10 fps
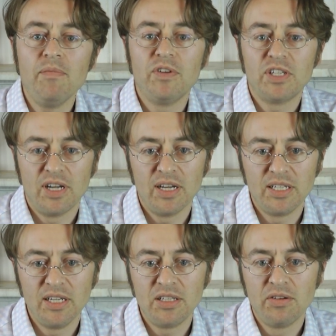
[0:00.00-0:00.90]

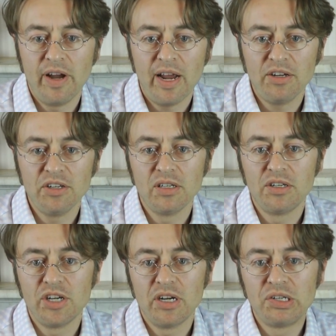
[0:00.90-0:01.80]
emphasises, the reactions to
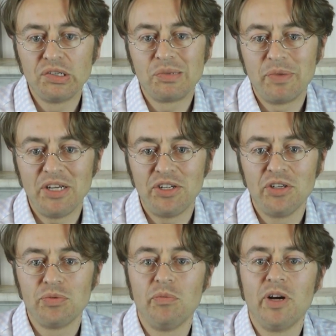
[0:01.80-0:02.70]
Churchill's
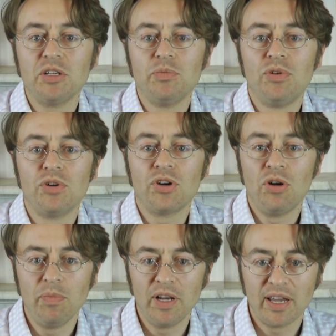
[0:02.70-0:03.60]
speeches were much more
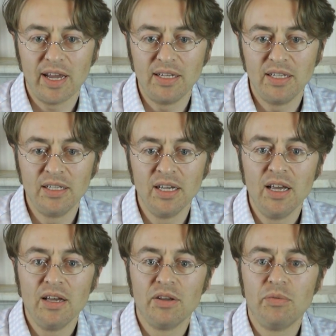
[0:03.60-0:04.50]
complicated
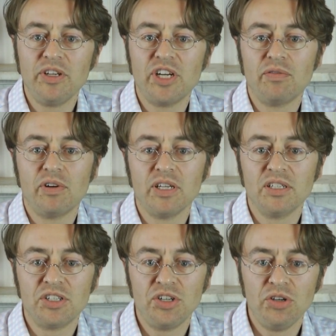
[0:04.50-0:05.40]
than we generally
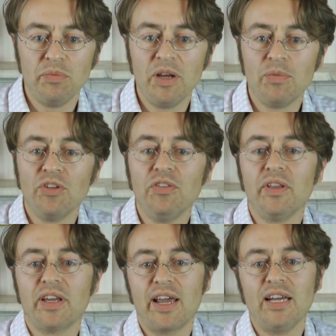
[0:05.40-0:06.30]
assume. It
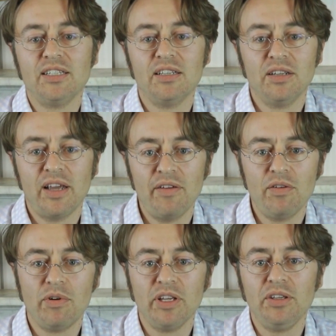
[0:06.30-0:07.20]
wasn't the case that
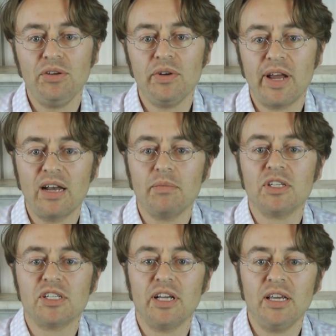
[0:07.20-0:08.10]
everybody
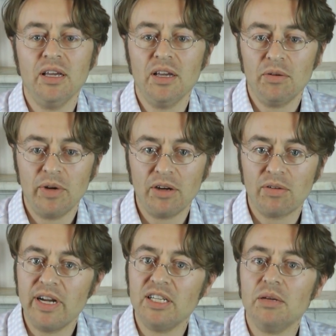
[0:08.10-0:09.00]
unanimously went
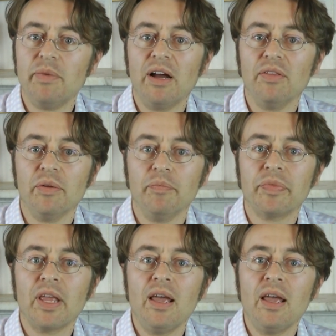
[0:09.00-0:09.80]
crazy about them.